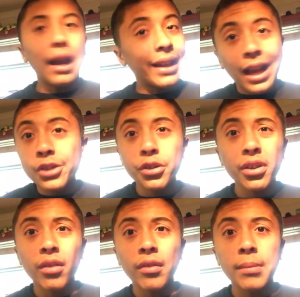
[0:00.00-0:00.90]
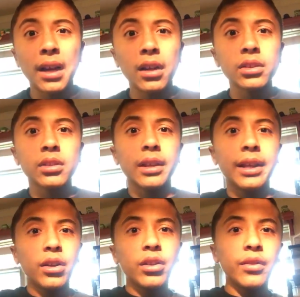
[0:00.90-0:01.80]
I can show y'all reptiles
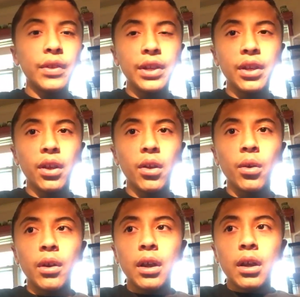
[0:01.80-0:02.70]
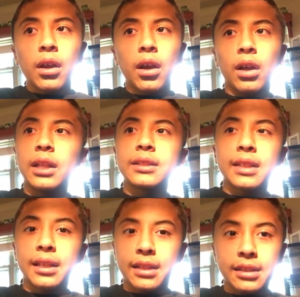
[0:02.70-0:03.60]
later in the video. Uh, let's
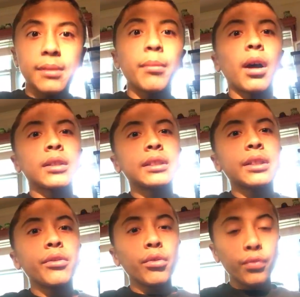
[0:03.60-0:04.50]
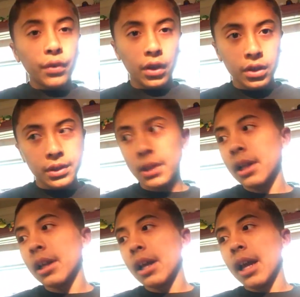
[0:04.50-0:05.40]
get this unboxing through first,
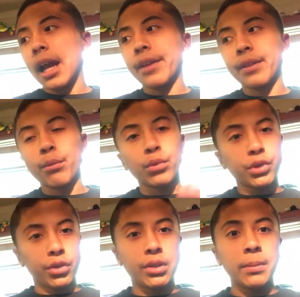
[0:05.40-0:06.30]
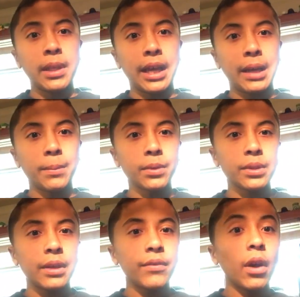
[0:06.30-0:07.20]
and then we'll show you some of the
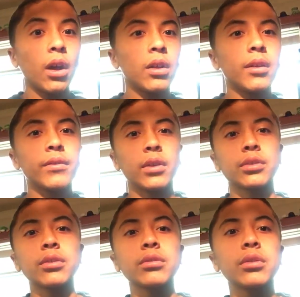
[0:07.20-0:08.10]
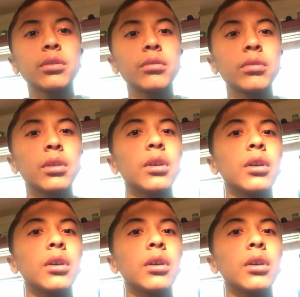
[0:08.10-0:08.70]
animals if y'all if y'all choose to.